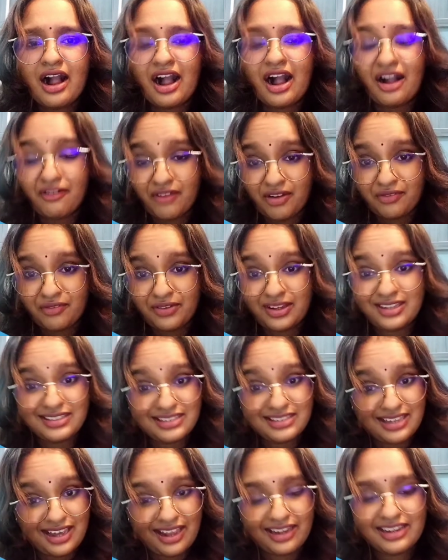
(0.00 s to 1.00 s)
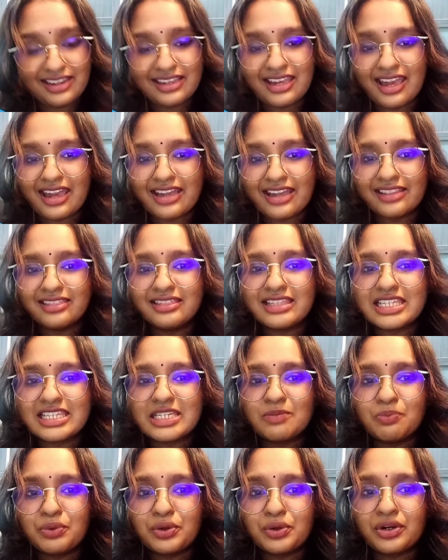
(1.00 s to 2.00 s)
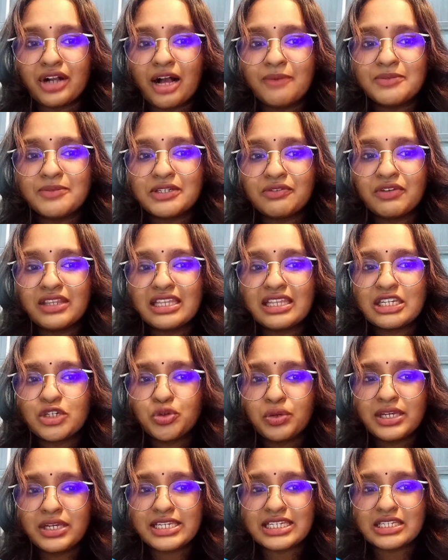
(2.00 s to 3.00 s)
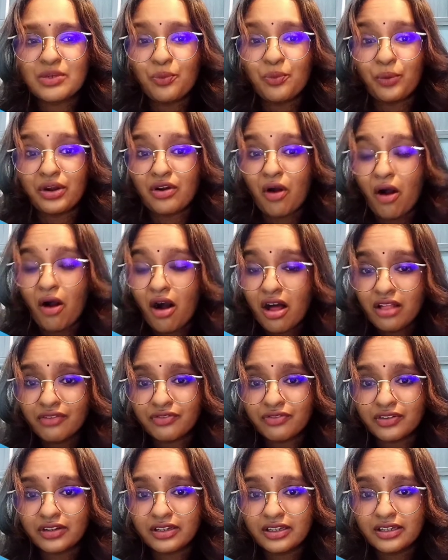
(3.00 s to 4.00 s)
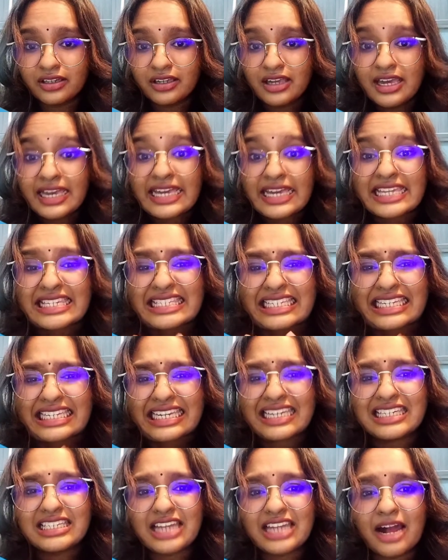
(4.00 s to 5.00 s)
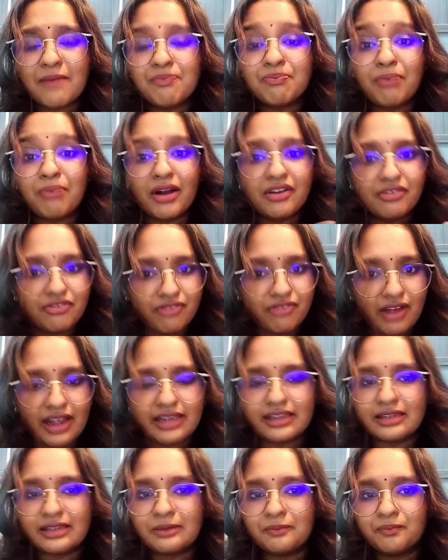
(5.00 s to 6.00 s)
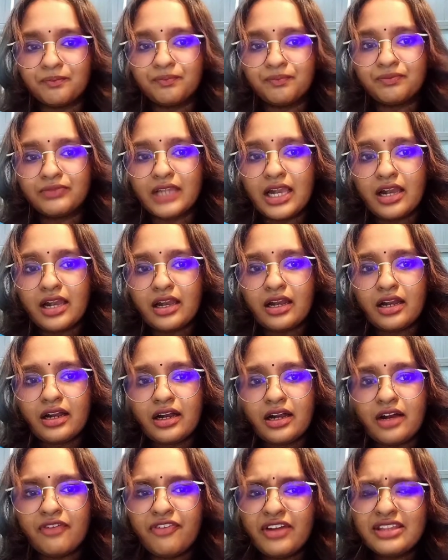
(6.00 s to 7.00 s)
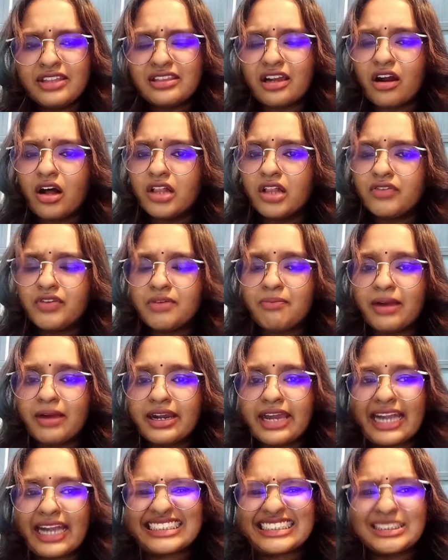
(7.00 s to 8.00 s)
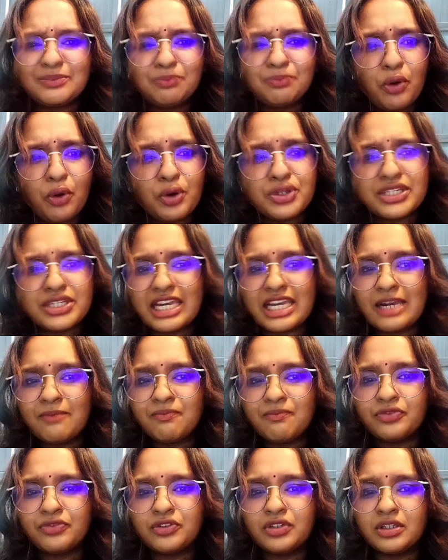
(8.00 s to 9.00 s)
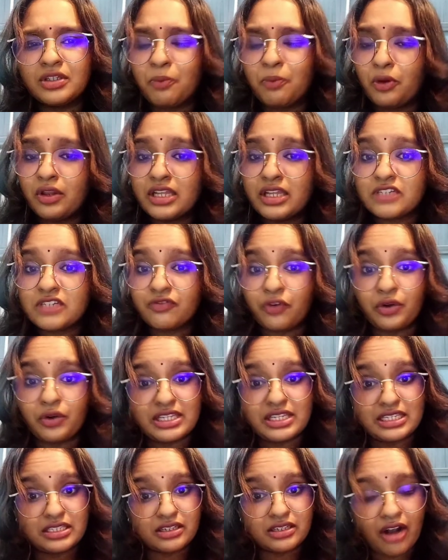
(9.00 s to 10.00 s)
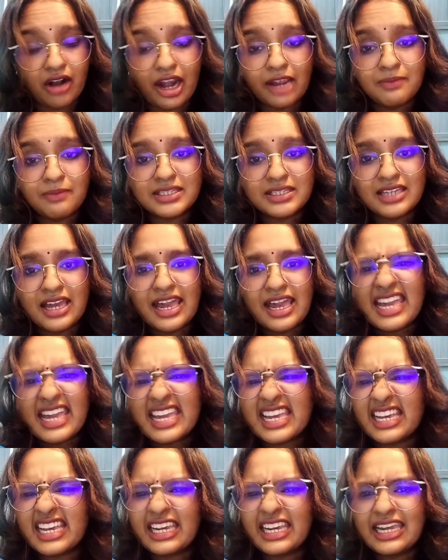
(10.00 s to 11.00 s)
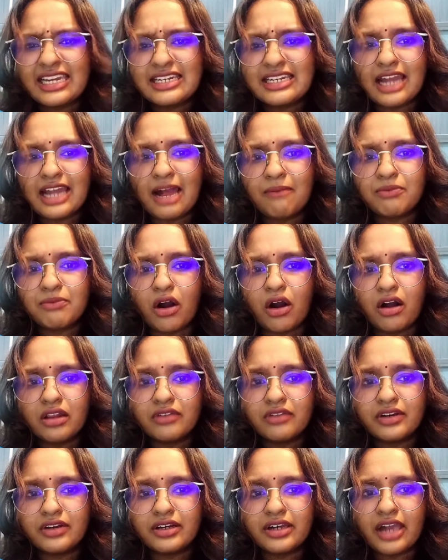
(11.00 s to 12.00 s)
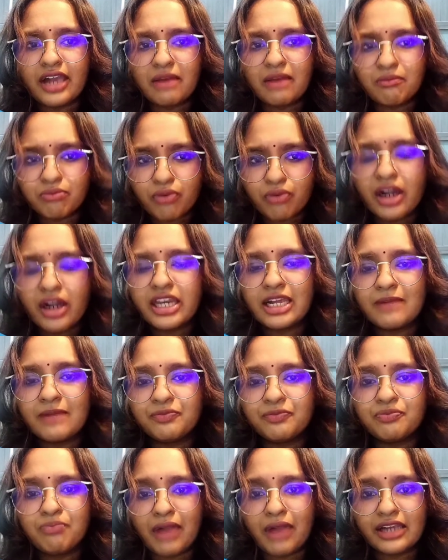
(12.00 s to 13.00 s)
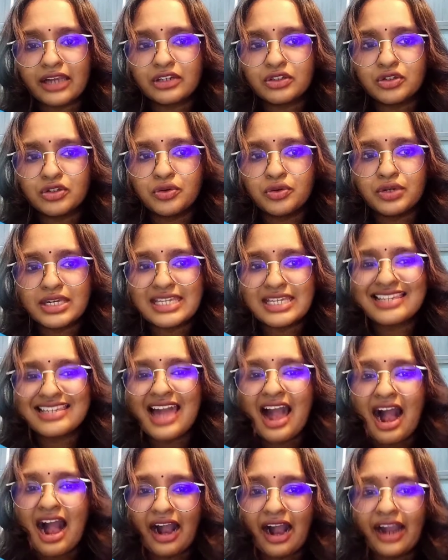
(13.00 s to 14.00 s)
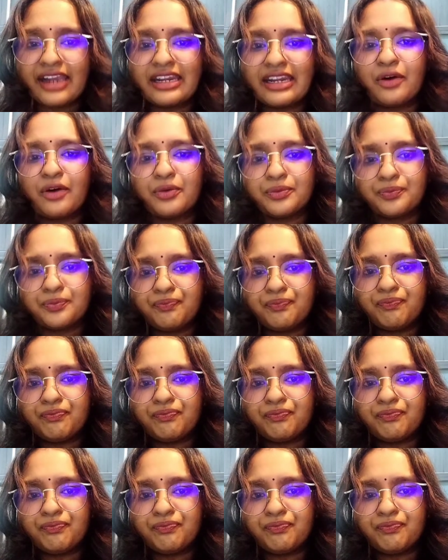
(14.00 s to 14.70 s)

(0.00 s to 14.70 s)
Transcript: However, yet again, this book comes with a twist when Oliver is kidnapped by Fagin. Afraid that Oliver might expose him to the police for his crimes, he kidnapped Oliver and brought him back to his hideout.